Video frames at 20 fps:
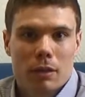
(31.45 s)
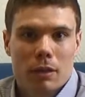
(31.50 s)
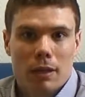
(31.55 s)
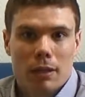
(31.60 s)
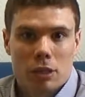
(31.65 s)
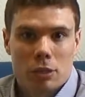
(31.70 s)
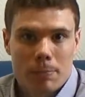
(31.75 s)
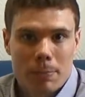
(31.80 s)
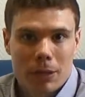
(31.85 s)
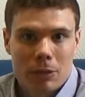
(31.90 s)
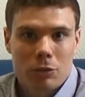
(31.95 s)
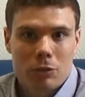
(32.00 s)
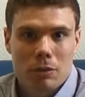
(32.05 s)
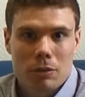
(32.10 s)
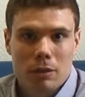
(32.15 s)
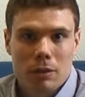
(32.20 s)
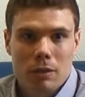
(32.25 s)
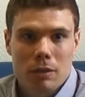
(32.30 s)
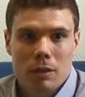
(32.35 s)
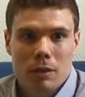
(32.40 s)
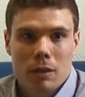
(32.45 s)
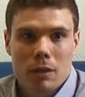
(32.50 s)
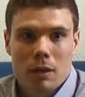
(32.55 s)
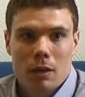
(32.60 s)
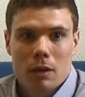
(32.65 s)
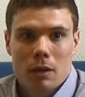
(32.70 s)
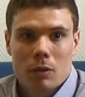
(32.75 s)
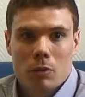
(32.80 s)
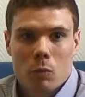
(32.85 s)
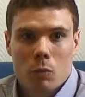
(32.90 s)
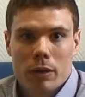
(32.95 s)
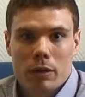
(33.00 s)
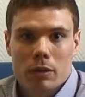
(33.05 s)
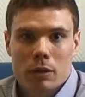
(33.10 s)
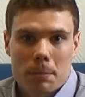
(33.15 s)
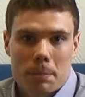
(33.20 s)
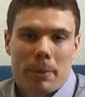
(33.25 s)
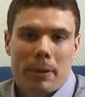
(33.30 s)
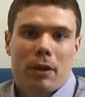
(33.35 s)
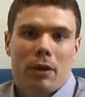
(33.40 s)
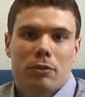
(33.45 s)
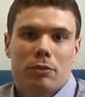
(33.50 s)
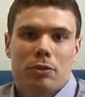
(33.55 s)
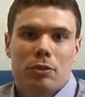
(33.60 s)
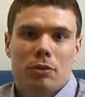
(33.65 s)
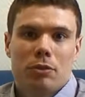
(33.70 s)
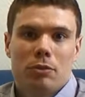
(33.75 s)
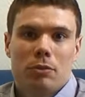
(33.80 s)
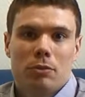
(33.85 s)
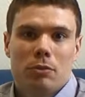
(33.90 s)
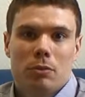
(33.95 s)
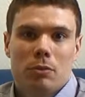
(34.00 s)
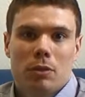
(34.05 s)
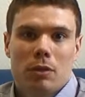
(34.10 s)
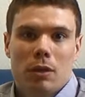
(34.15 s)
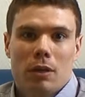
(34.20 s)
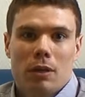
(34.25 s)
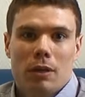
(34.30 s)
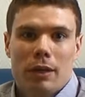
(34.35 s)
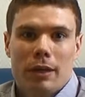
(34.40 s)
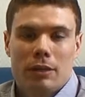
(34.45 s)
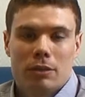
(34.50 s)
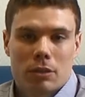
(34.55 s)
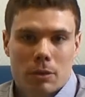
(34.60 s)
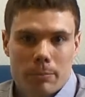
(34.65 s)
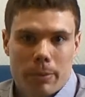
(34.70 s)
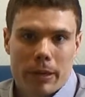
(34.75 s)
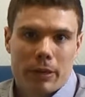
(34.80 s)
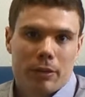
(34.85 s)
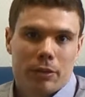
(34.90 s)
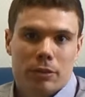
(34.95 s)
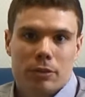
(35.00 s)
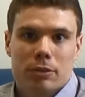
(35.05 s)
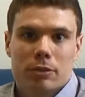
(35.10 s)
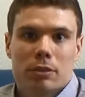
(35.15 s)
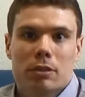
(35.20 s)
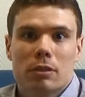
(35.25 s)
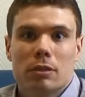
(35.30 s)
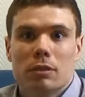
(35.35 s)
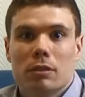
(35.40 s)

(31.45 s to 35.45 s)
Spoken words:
especially when compared to its competitors.